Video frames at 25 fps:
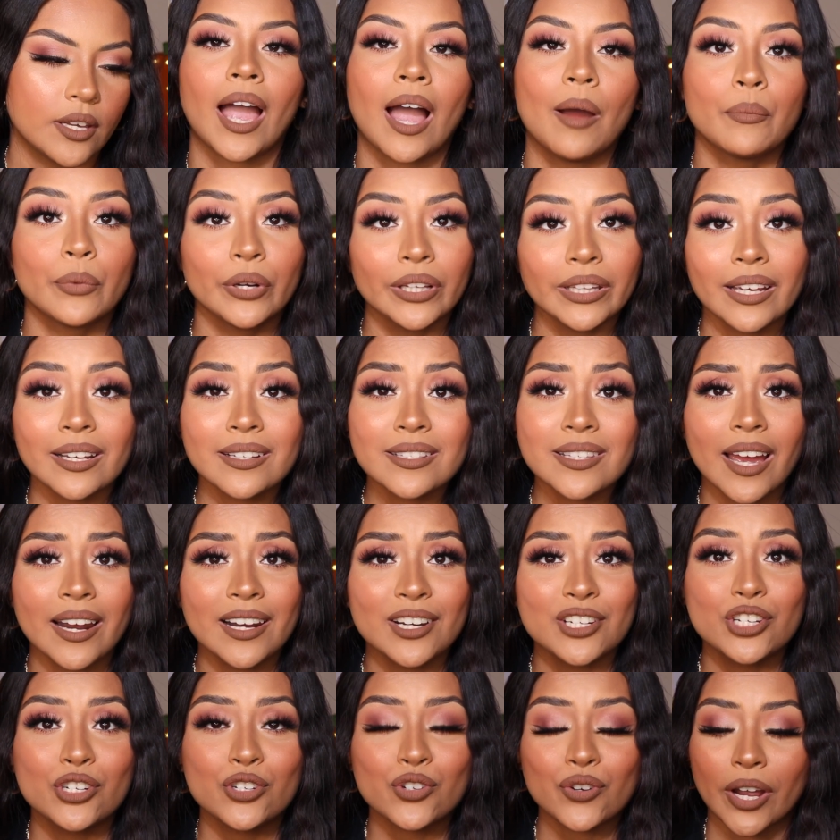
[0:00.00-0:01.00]
I'm really
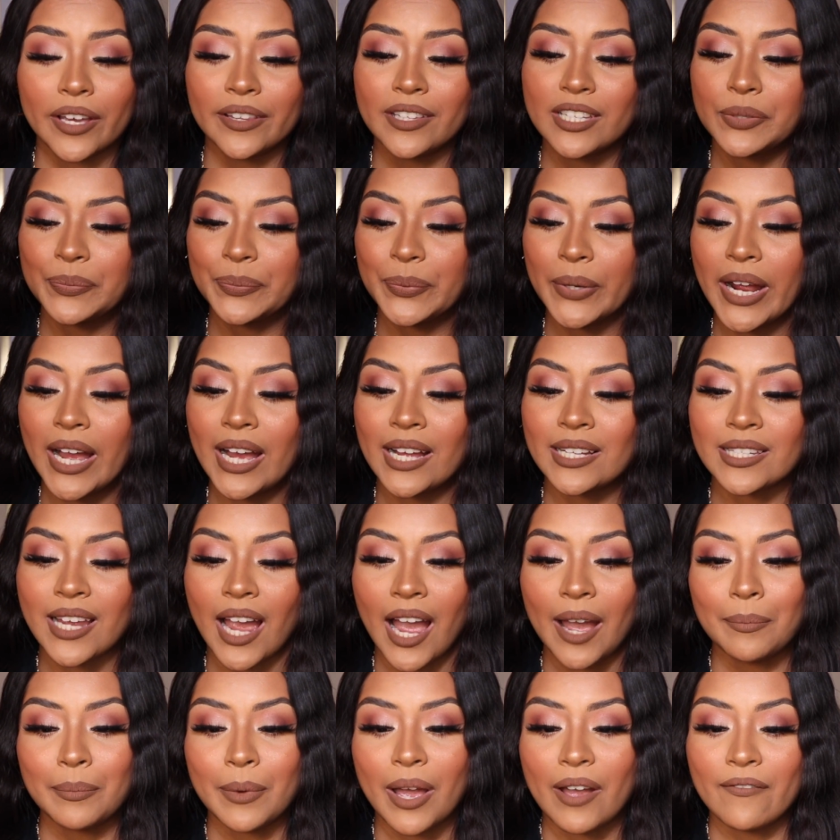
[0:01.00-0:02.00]
excited to try this brand.
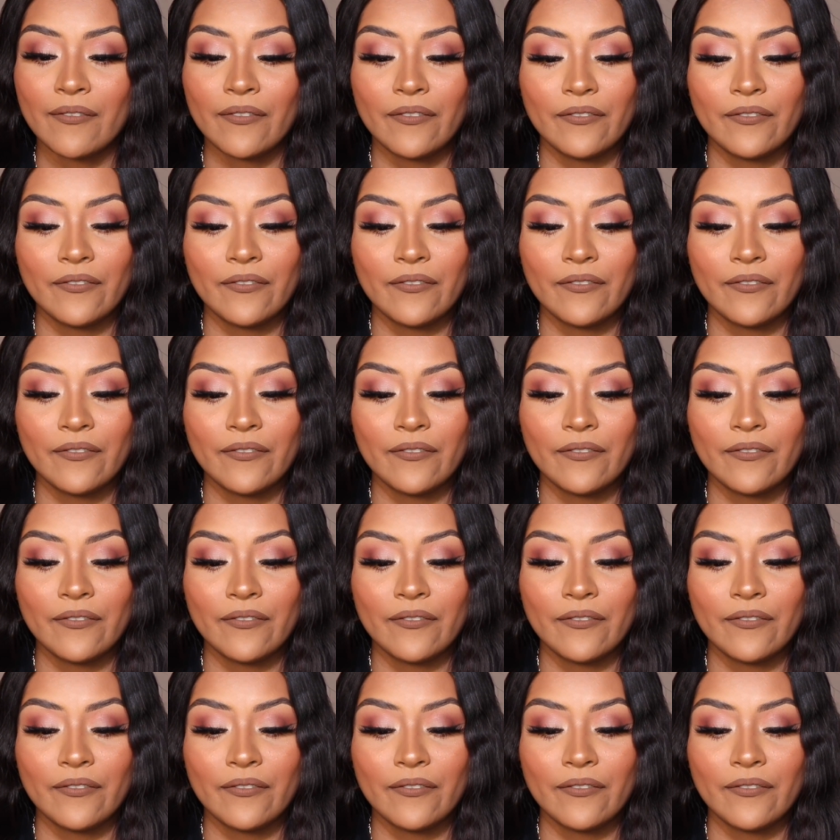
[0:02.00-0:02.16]
I'm